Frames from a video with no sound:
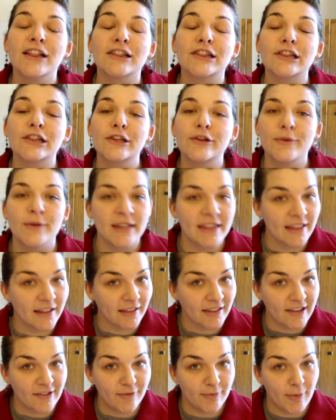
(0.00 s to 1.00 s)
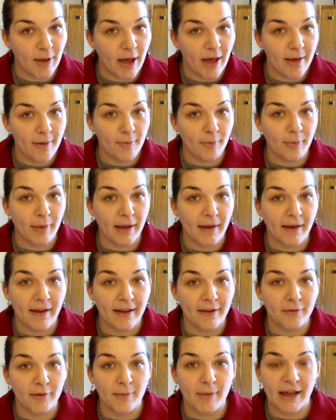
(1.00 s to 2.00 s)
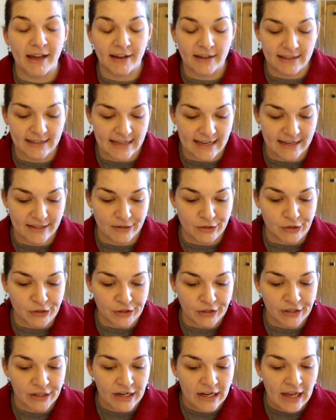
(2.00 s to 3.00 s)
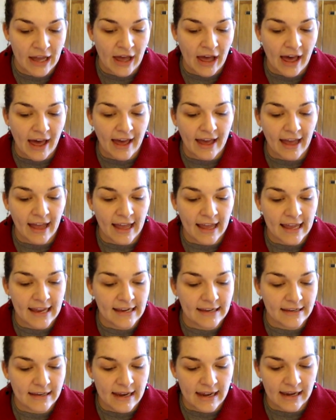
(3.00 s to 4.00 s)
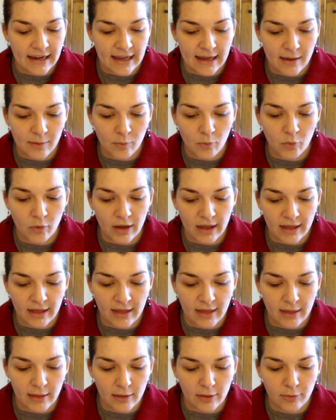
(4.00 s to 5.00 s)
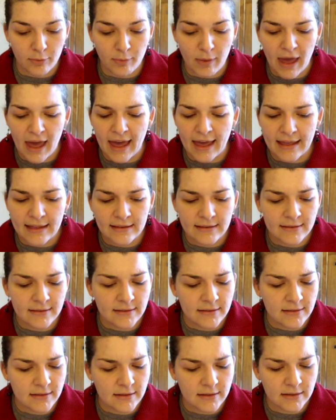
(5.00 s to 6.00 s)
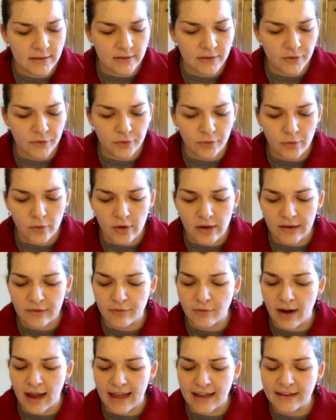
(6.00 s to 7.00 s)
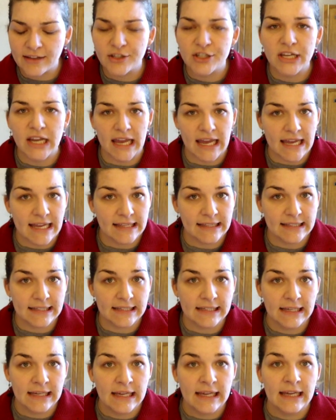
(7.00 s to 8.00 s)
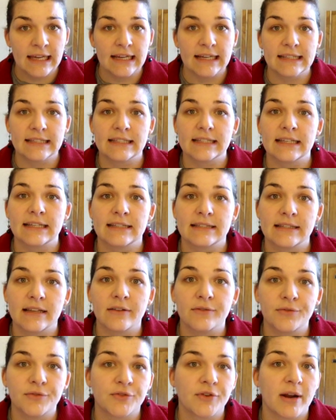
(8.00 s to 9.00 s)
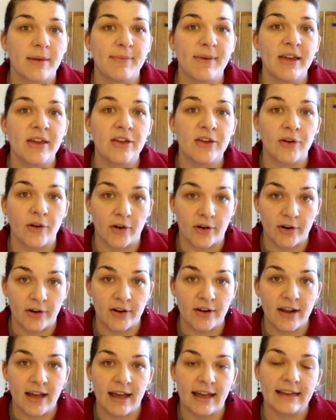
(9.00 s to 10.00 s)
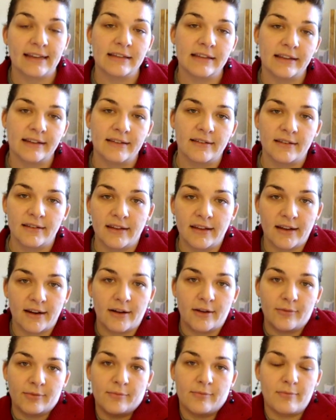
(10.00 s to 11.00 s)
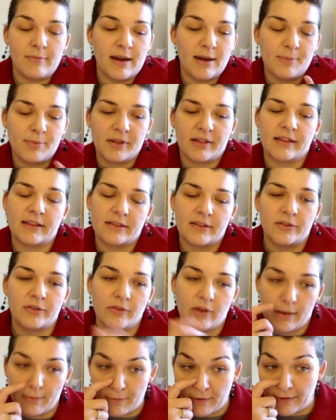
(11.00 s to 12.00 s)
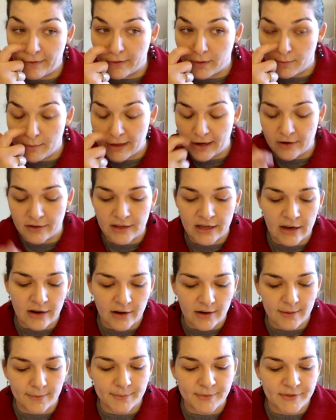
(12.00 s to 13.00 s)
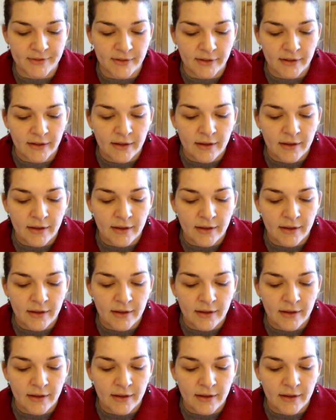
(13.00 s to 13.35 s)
Louis the Love Bot by Rebecca Danger. I knit him with Patton's Croy Rag Shades. It's a self-striping yarn. I did, you know, manipulate the stripes a little bit on the arms.